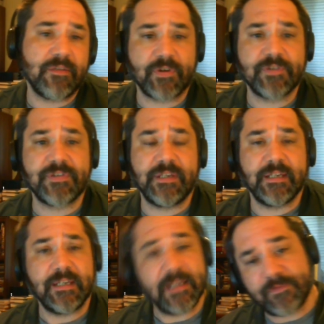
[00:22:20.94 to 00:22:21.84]

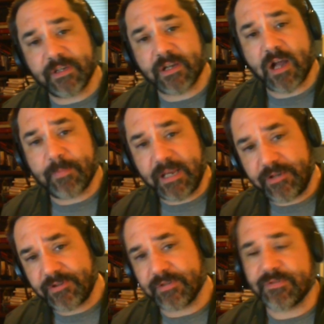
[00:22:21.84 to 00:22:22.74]
diversity and infinite
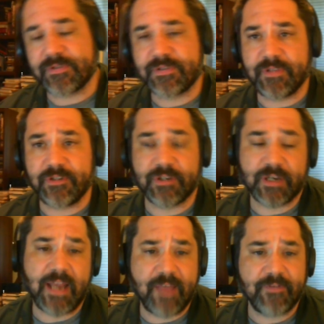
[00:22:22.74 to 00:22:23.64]
combinations, then
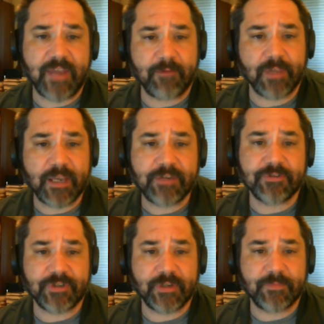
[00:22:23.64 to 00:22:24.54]
you're going to have gay
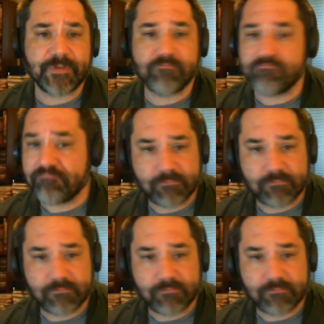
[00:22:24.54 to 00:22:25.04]
relationships.